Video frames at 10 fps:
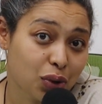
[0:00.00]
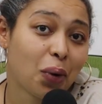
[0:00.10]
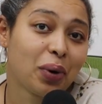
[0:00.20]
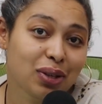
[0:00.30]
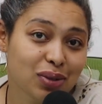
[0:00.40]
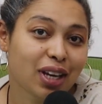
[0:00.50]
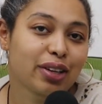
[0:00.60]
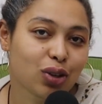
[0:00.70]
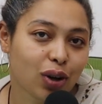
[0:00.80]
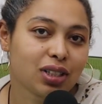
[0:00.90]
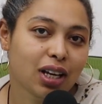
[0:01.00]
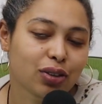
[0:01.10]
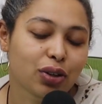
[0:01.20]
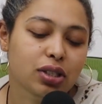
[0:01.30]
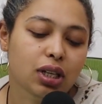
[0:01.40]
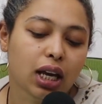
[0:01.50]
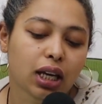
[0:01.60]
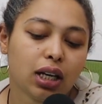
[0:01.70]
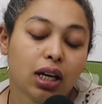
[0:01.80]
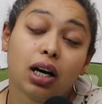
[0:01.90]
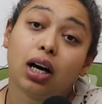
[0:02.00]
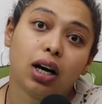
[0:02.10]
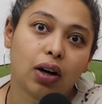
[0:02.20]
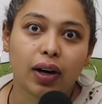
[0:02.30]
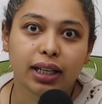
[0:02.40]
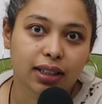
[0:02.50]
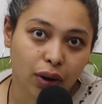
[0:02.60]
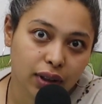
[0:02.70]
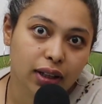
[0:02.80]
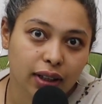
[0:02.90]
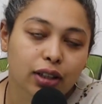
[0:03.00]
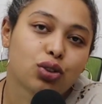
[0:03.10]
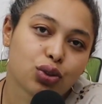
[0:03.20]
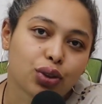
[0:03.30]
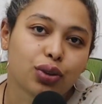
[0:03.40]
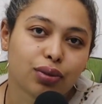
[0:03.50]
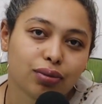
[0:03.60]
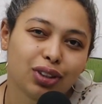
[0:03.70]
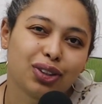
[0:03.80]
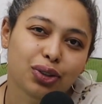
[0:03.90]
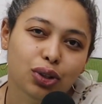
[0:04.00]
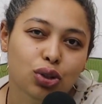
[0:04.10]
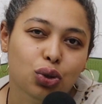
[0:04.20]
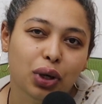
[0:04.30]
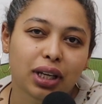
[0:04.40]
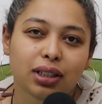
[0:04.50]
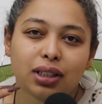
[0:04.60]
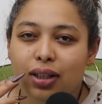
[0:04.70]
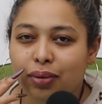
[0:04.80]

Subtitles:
When you say a tall tail, you're saying, oh, I doubt that that's true. You're showing